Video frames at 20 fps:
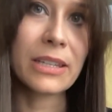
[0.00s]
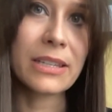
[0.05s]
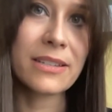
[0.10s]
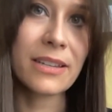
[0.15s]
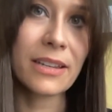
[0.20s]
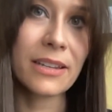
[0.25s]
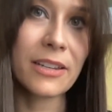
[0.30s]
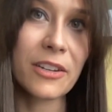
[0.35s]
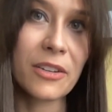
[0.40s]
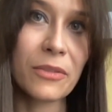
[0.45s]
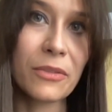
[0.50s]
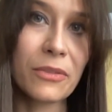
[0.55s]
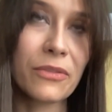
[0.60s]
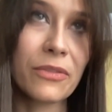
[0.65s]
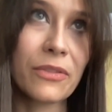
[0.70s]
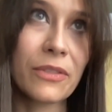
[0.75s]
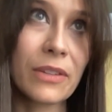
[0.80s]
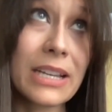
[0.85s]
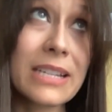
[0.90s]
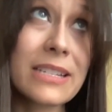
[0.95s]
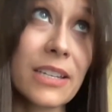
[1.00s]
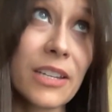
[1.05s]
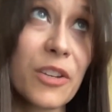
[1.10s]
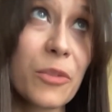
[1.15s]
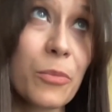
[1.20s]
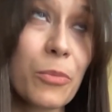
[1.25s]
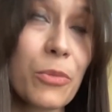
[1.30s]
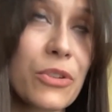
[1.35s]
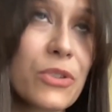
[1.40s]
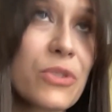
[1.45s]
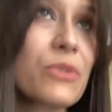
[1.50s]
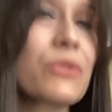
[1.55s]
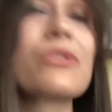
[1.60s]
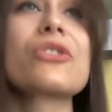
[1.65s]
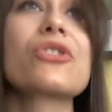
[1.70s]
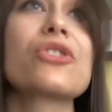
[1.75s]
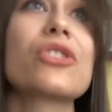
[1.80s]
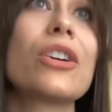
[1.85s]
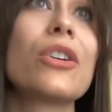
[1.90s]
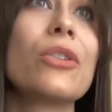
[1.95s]
the executive producer of
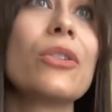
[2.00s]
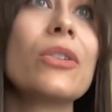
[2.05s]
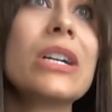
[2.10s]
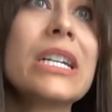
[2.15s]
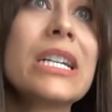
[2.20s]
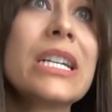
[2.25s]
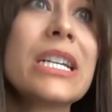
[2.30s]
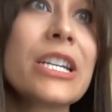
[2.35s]
the show.